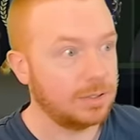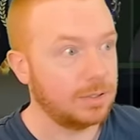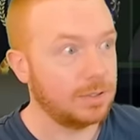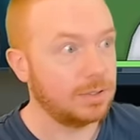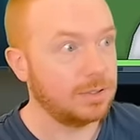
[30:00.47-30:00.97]

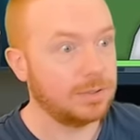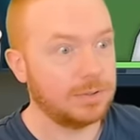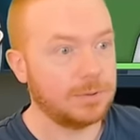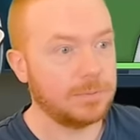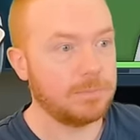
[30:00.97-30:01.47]

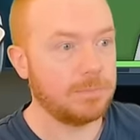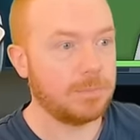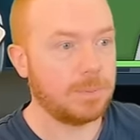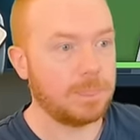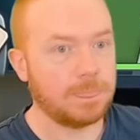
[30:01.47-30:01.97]

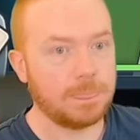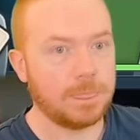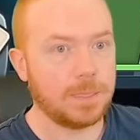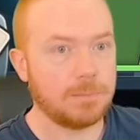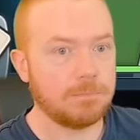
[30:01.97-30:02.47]

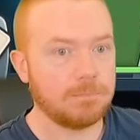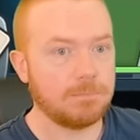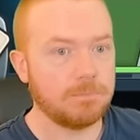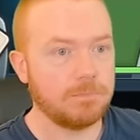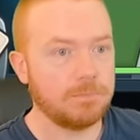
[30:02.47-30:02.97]
No one is speaking in this clip.